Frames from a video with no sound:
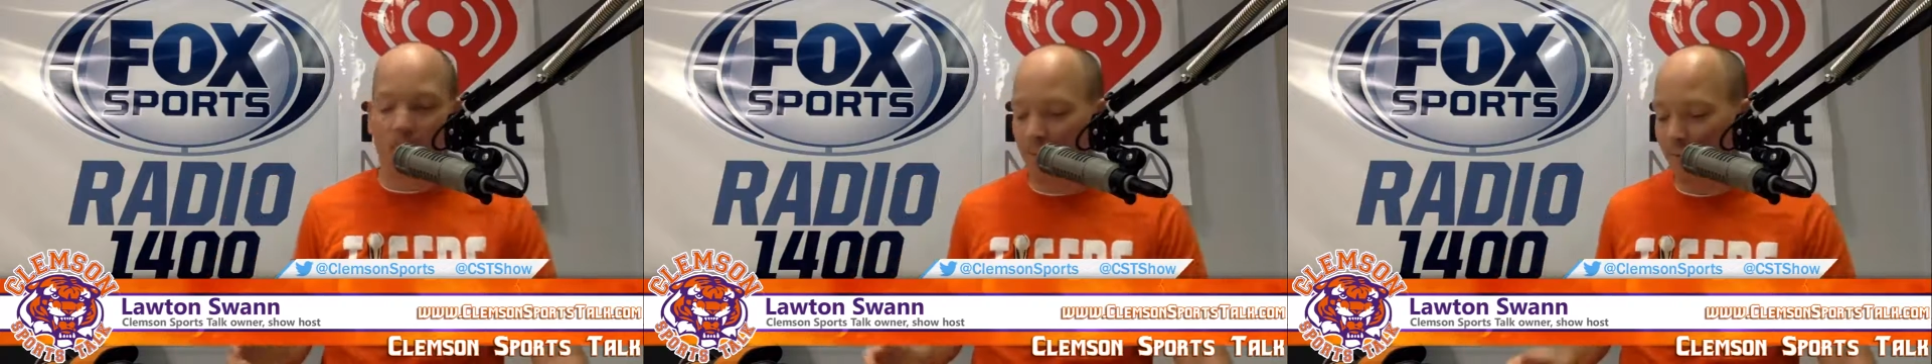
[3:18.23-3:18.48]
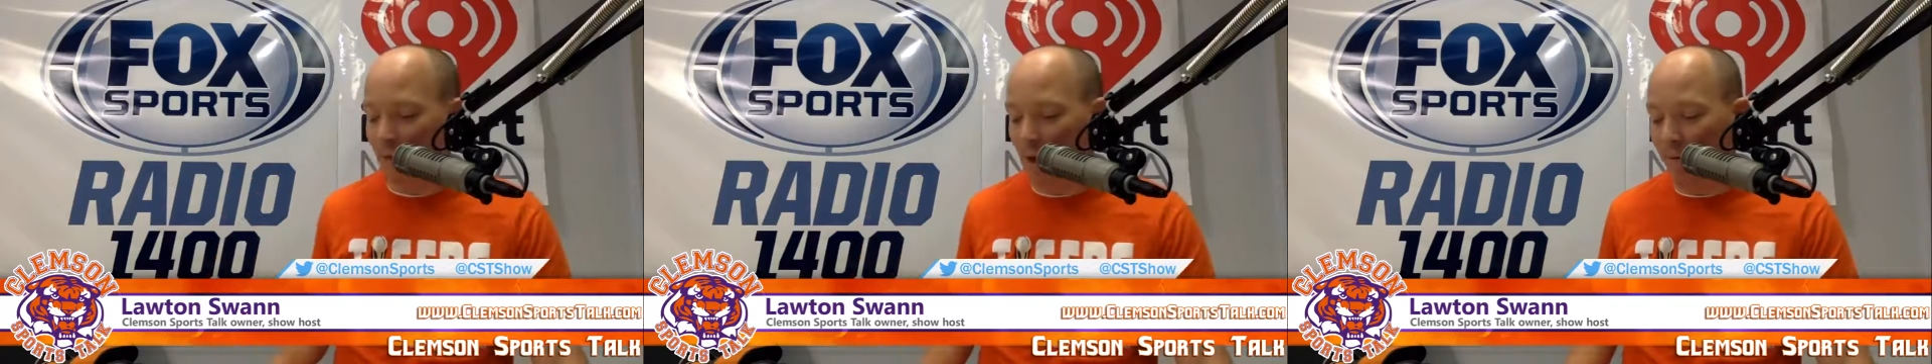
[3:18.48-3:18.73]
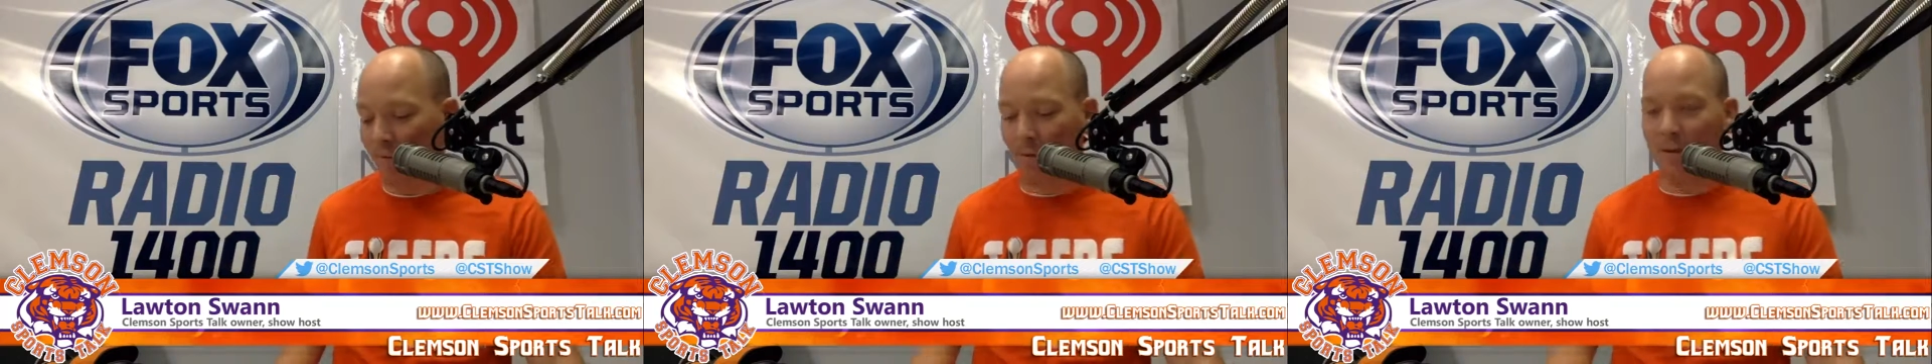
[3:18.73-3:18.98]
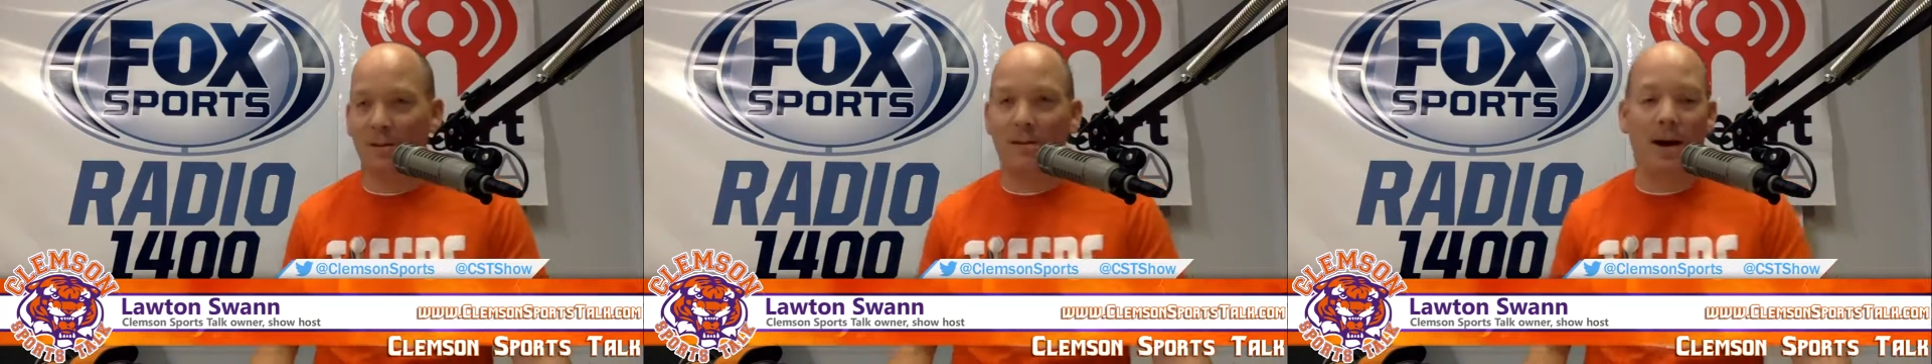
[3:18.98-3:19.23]
and fluff for
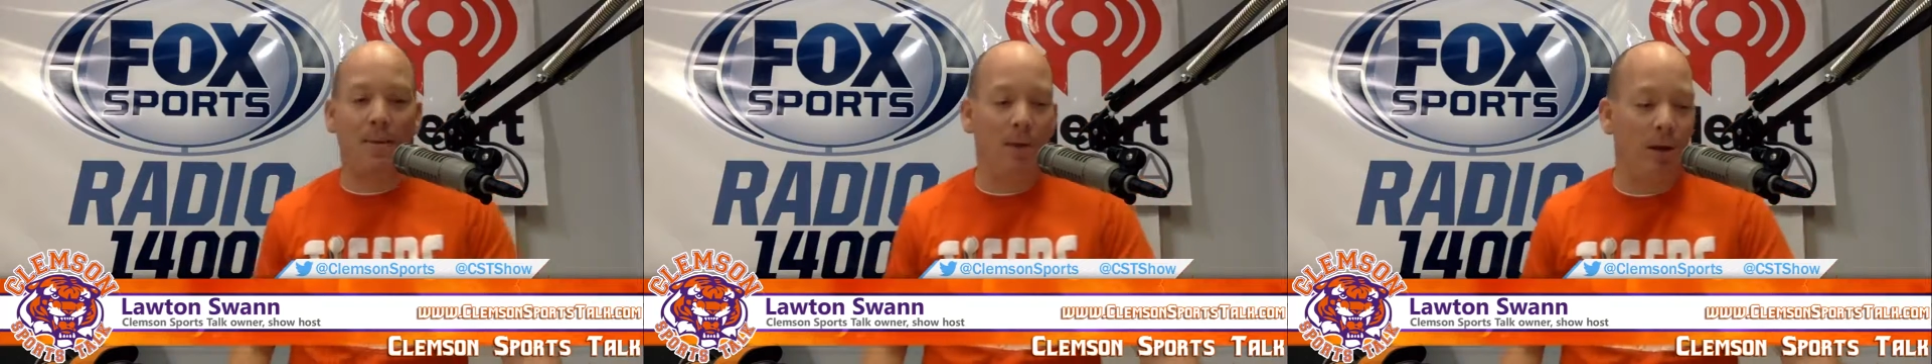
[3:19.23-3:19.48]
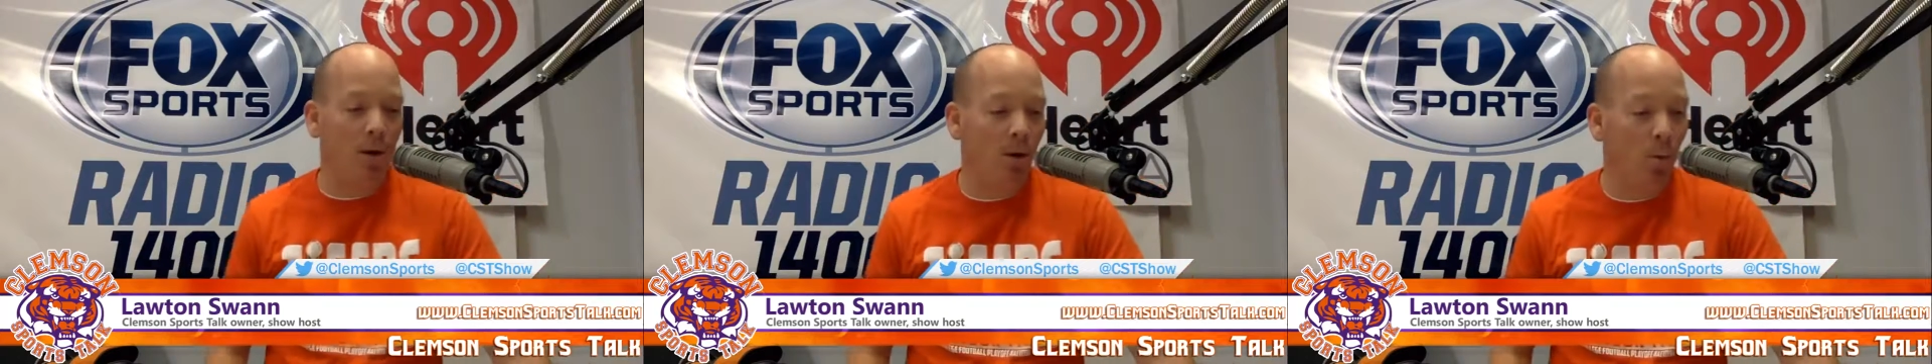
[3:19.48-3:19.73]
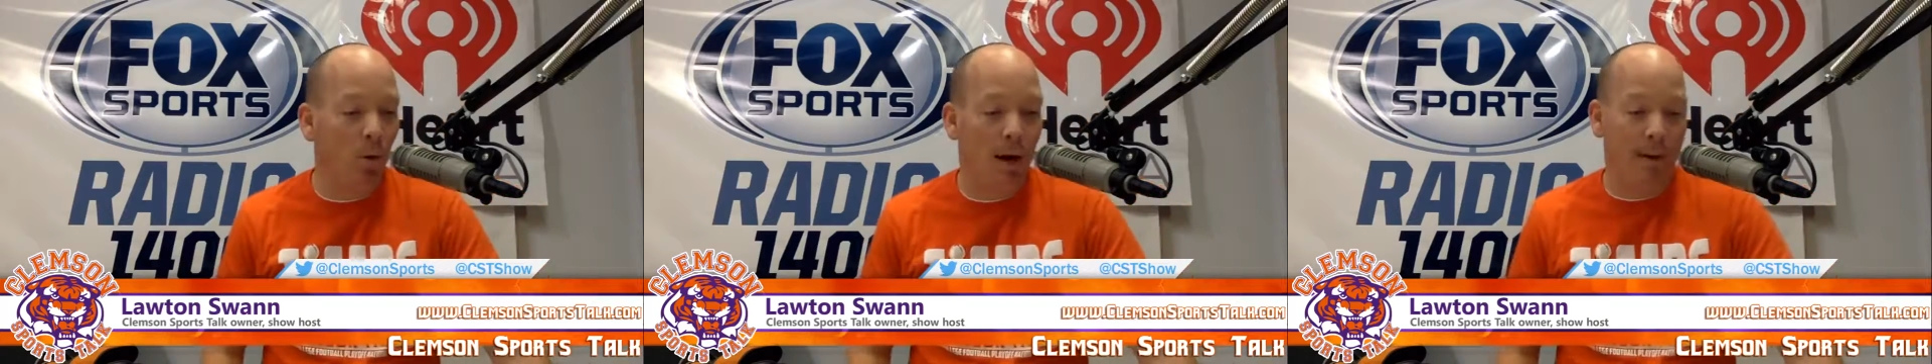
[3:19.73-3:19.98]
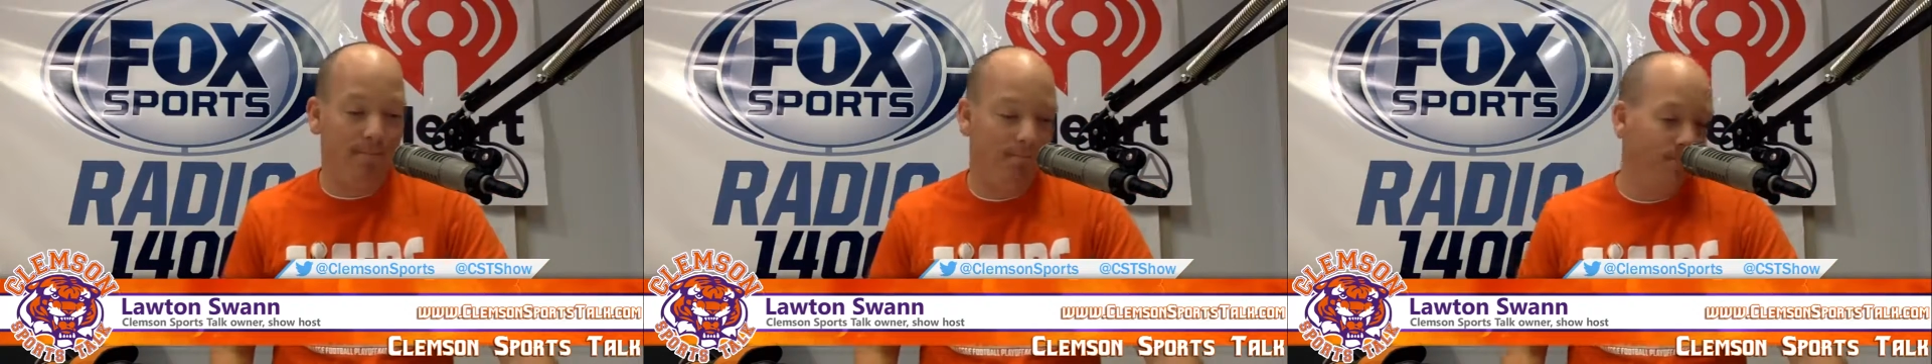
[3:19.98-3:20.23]
this time of the year or what.